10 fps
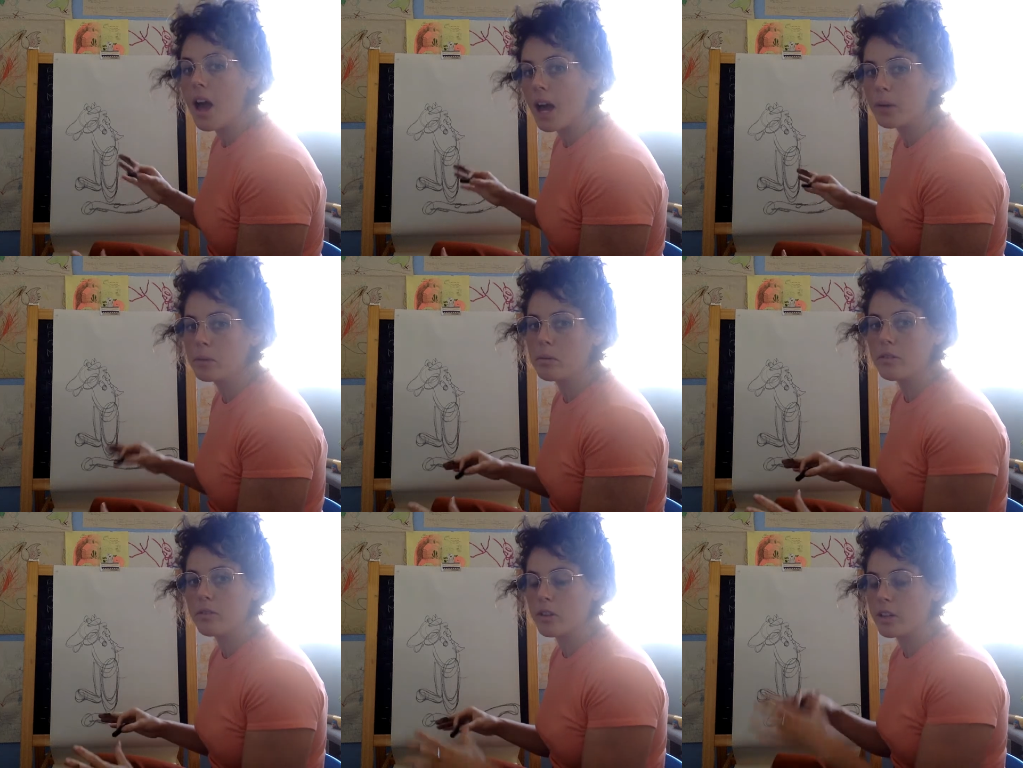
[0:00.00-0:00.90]
I would
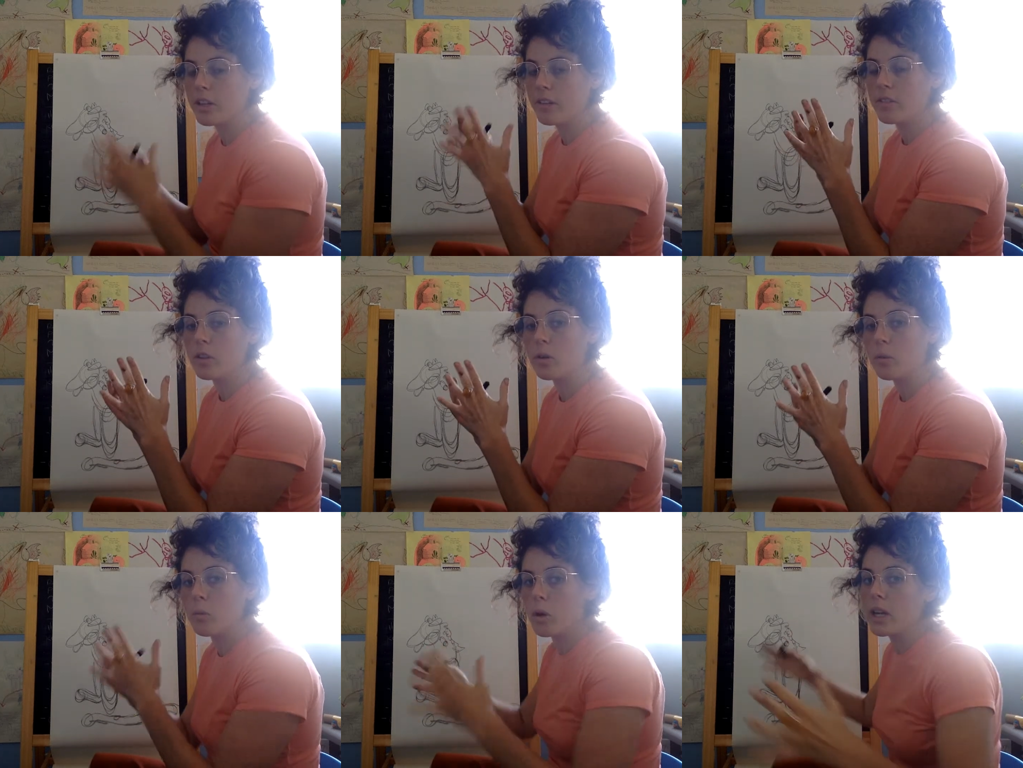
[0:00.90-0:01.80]
prefer if
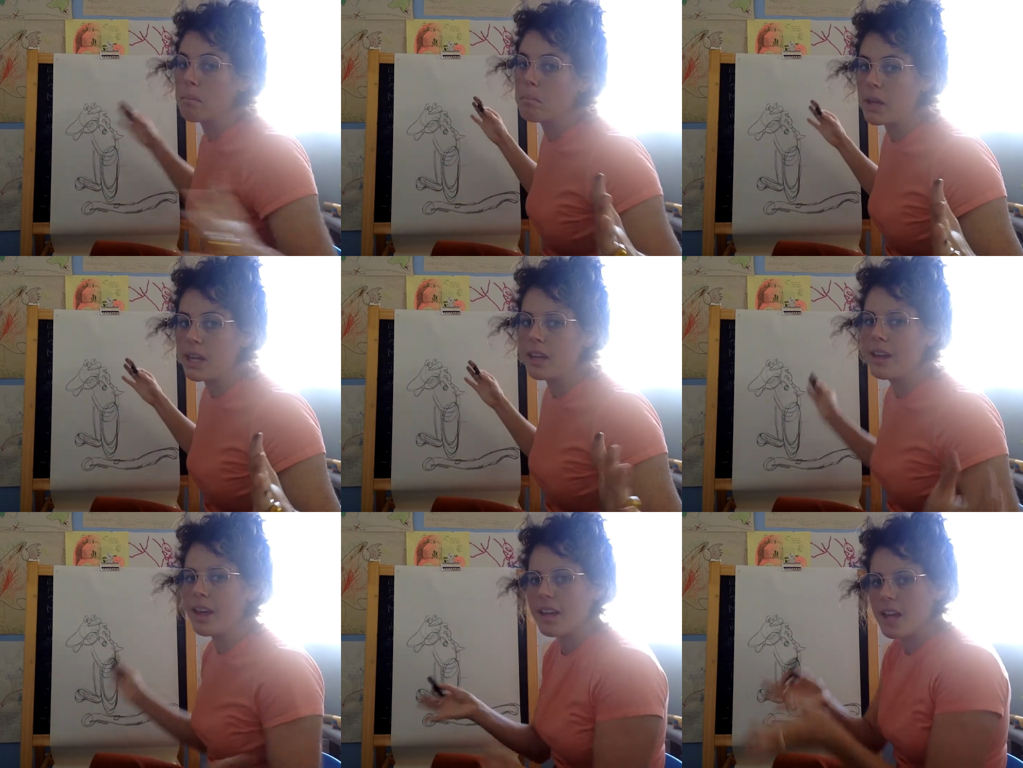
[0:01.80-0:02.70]
you're working
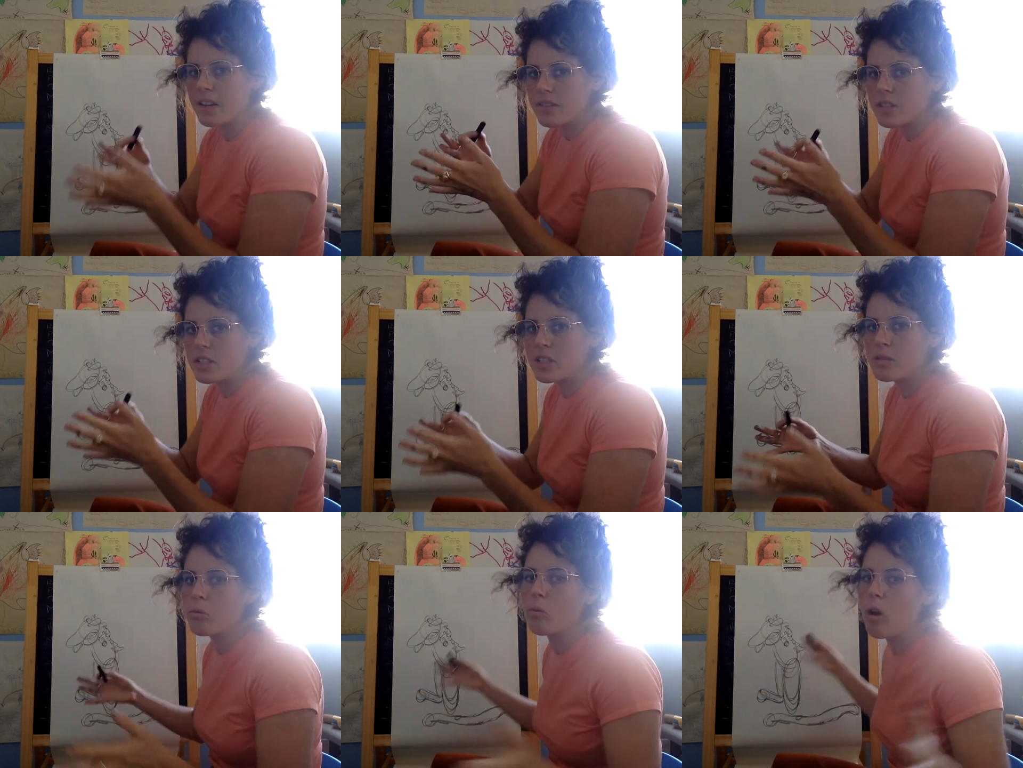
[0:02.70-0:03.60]
big and kind of
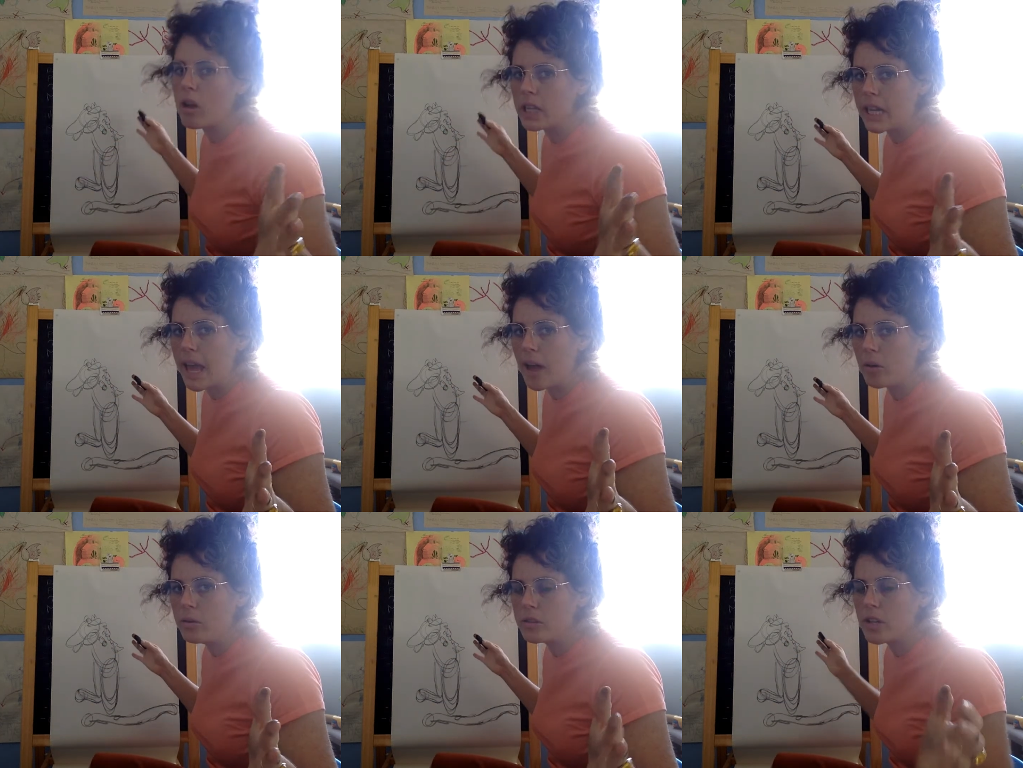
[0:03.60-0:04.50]
sprawling
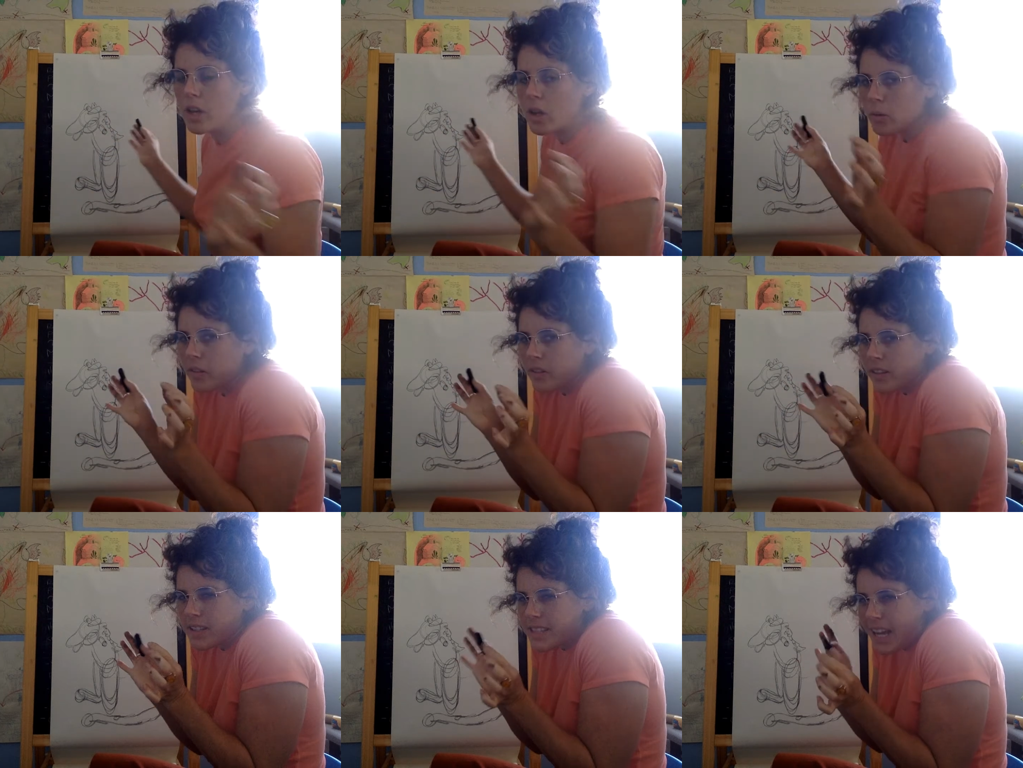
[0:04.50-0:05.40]
out rather
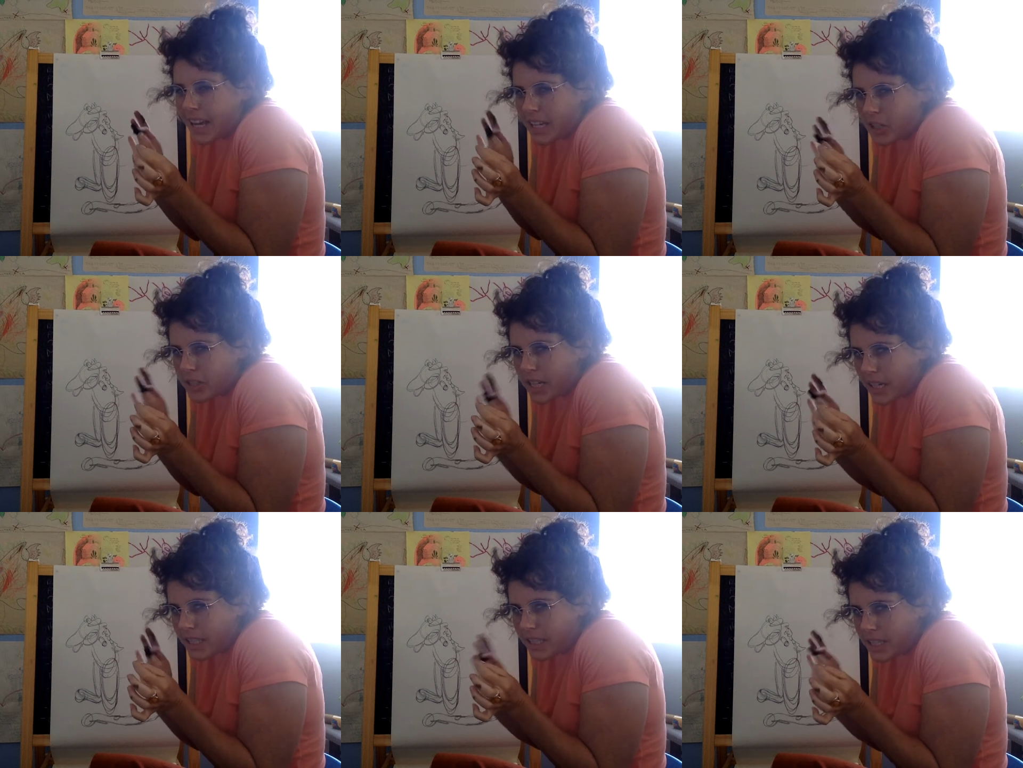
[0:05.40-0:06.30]
than staying in your
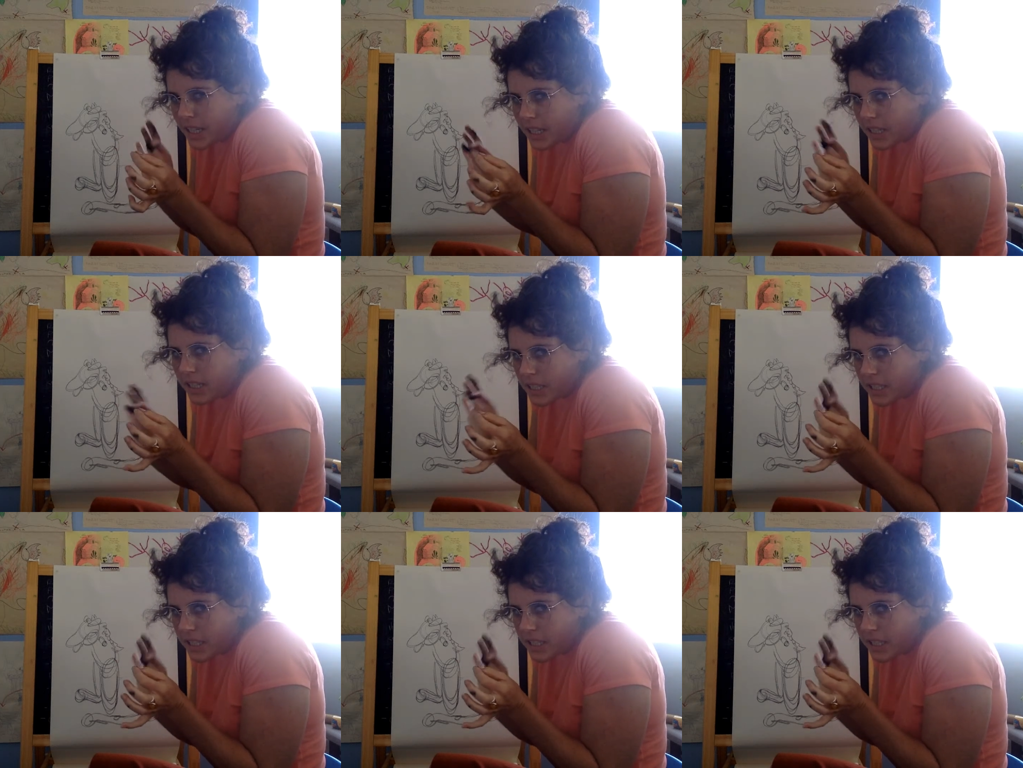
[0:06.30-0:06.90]
tiny, tiny little